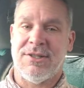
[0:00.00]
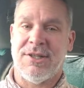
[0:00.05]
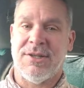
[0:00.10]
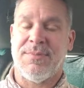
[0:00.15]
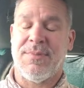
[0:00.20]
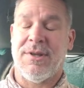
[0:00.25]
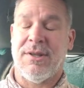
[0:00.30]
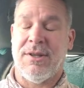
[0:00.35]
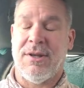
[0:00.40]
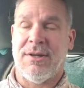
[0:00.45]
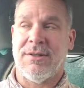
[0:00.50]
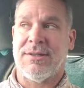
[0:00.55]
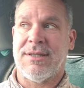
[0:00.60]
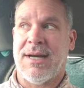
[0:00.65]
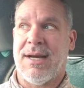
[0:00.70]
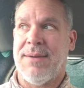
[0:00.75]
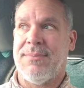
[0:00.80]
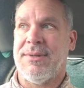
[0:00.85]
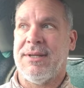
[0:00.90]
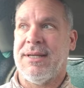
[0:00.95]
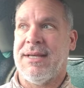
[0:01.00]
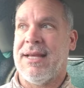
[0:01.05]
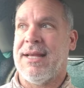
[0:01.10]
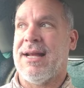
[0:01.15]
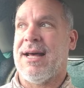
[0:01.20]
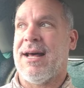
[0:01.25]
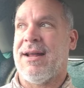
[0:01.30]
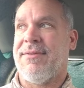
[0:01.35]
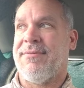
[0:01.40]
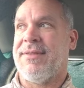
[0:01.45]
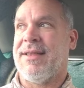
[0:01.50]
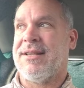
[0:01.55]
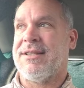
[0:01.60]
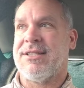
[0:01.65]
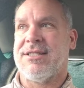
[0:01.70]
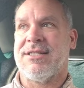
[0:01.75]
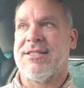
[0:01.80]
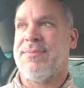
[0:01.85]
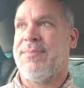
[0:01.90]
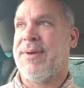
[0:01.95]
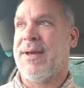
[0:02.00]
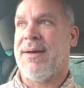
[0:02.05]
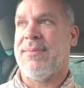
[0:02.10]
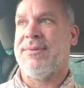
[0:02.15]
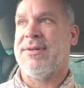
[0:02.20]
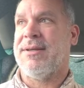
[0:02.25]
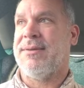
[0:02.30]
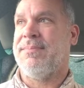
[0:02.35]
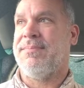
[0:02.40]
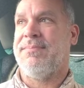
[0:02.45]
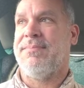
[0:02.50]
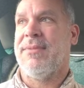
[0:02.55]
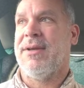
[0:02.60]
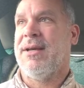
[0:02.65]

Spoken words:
It took me a long time to get out of that, just to be able to